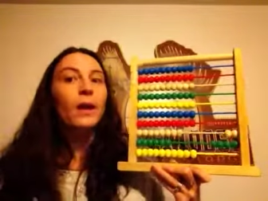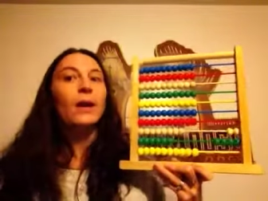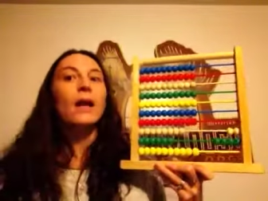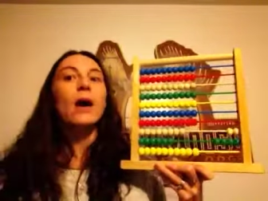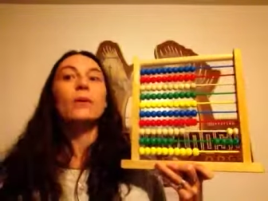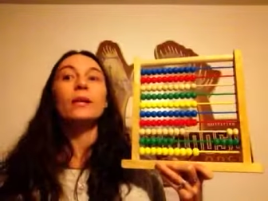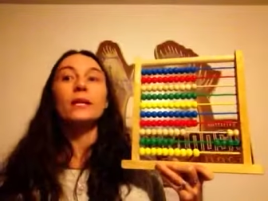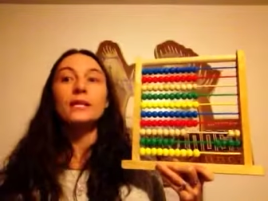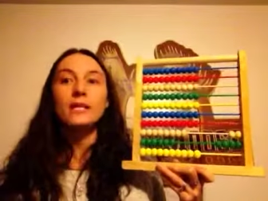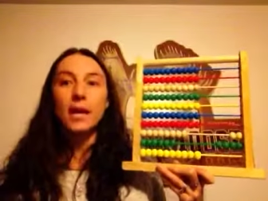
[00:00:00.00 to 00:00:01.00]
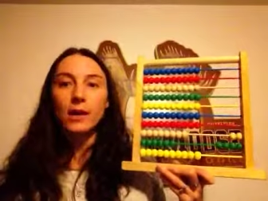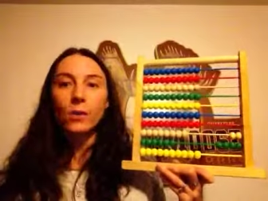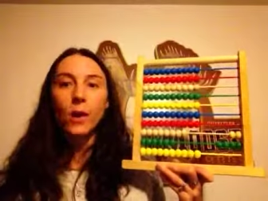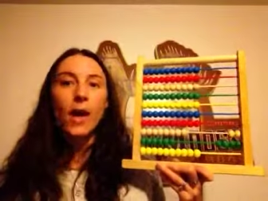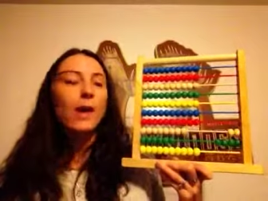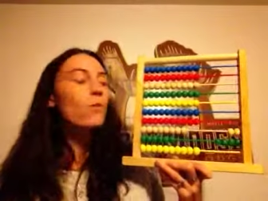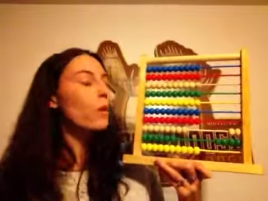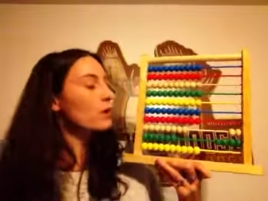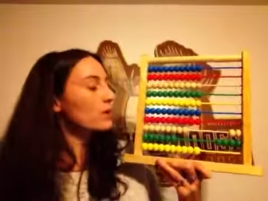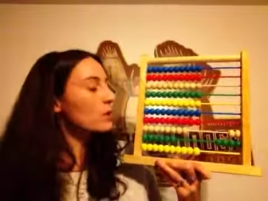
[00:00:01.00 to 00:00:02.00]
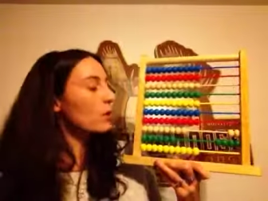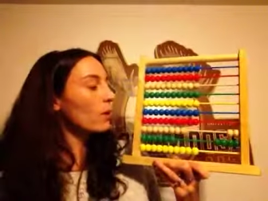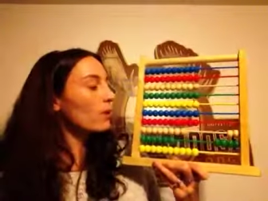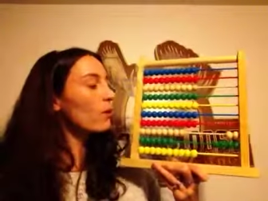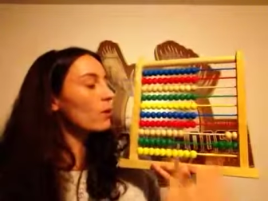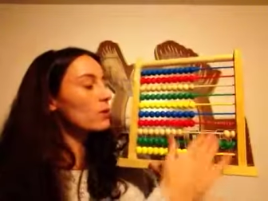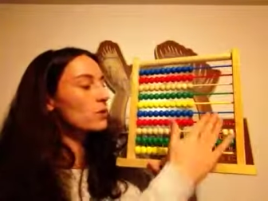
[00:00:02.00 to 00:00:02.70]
Now we need to take away one of the 24s.